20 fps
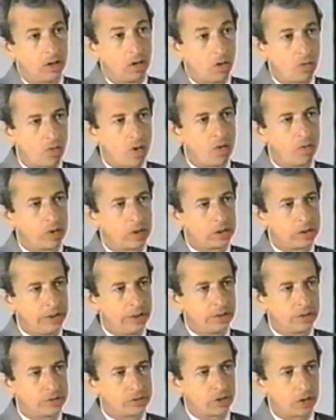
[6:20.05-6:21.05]
Heroic
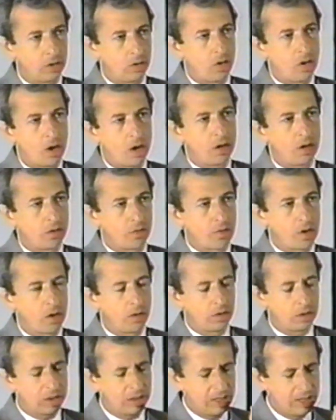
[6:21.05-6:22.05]
leaders are
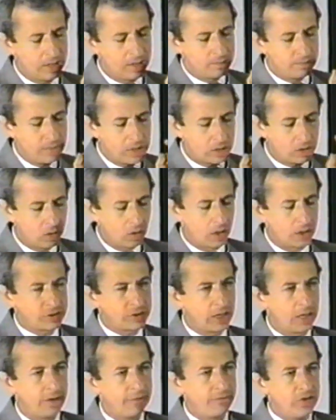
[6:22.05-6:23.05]
heroic
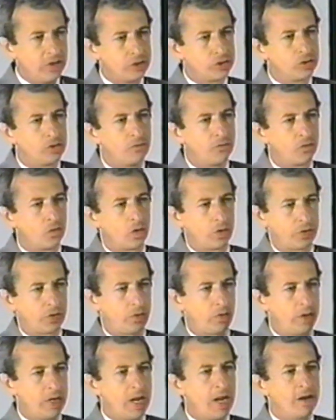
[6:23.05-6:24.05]
because they have issued forth
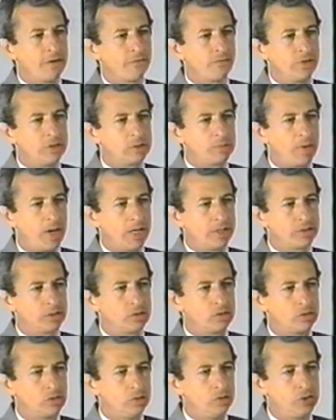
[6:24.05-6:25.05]
creative
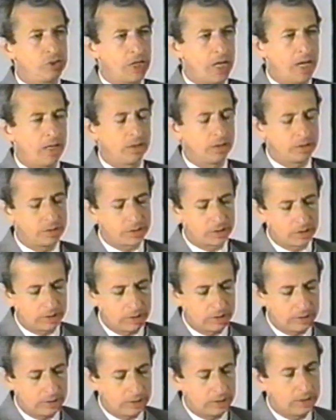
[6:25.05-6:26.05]
responses to challenge.
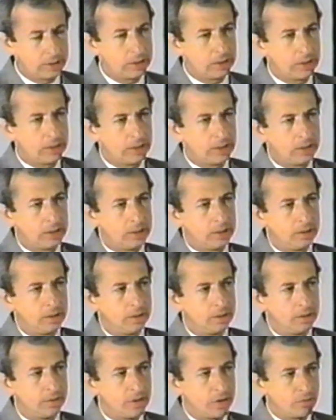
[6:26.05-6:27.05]

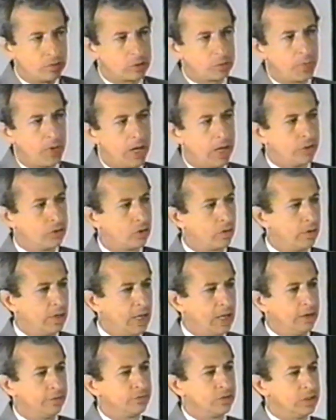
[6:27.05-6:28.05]
They respond
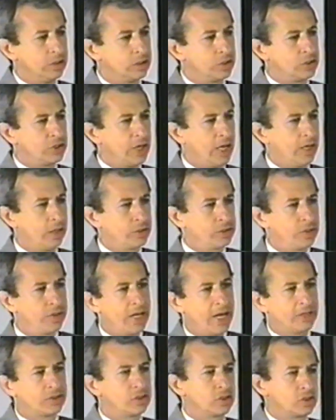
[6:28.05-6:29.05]
creatively to challenge,
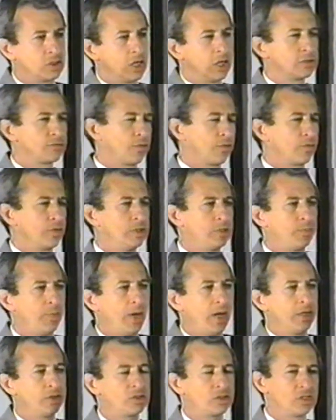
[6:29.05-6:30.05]
and that successful
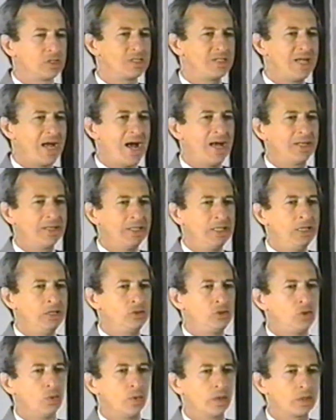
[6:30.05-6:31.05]
response does not
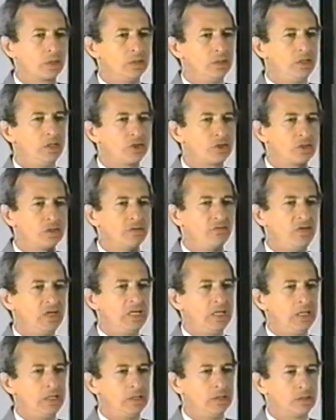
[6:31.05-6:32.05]
lead to a condition of
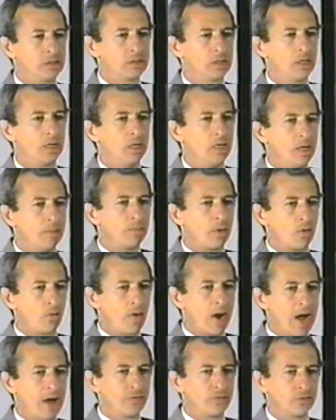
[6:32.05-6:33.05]
ease,
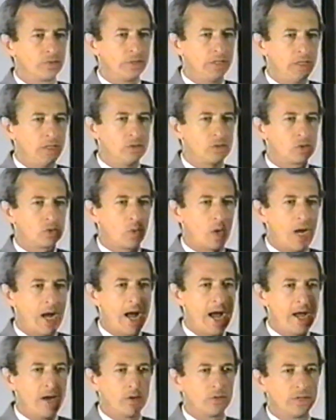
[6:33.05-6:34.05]
but rather leads to a
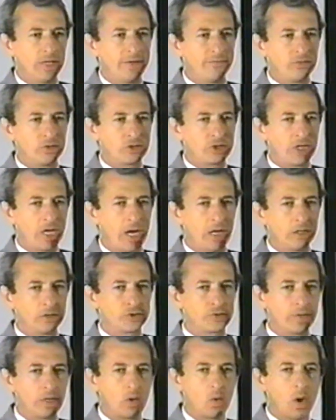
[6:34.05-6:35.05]
higher level
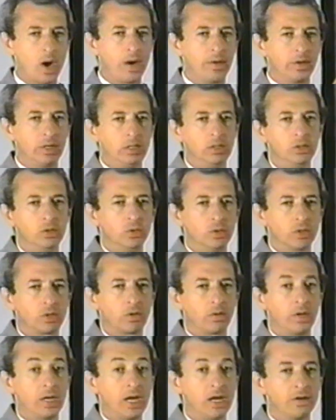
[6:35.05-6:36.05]
challenge requiring a new and
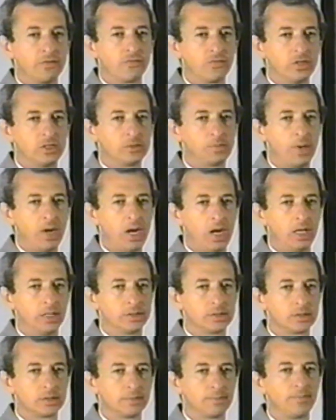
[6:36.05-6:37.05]
creative
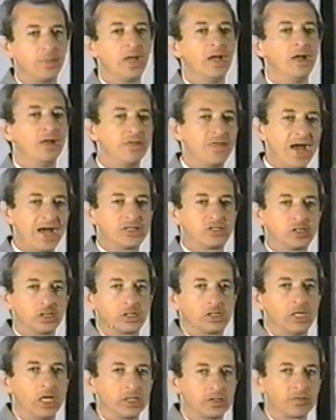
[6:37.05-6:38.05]
response. That
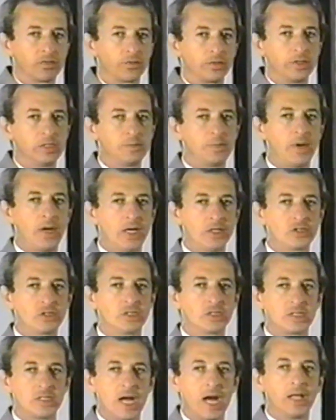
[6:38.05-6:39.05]
successful
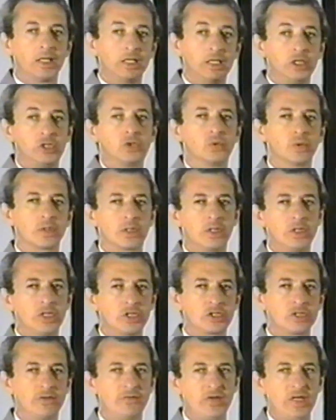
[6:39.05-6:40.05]
response does not lead to a
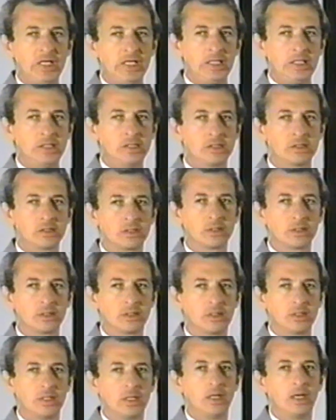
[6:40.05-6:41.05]
condition of ease,
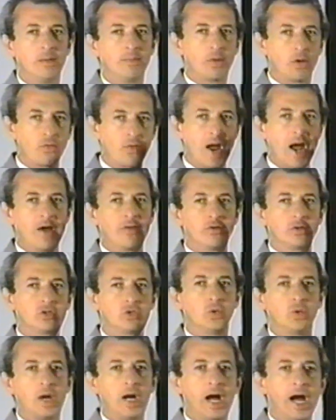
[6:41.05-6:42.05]
but rather
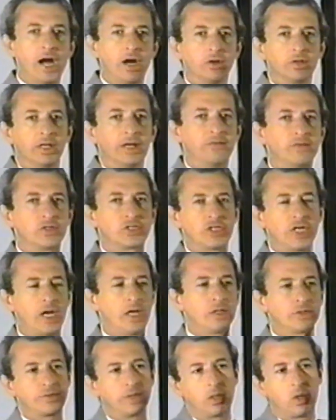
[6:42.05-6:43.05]
to a higher level
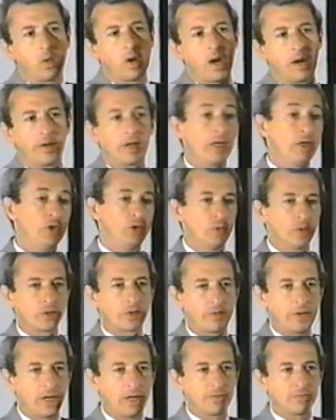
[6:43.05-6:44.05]
challenge requiring a new
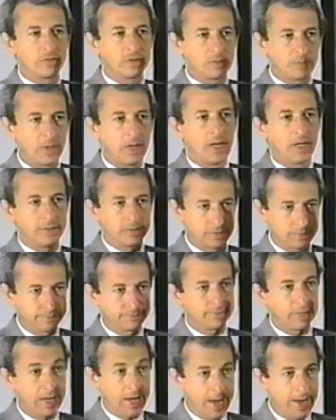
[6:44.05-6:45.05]
and creative response.
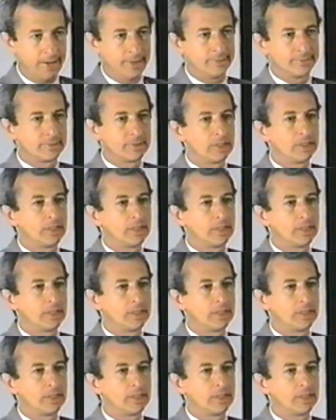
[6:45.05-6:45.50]
Got it?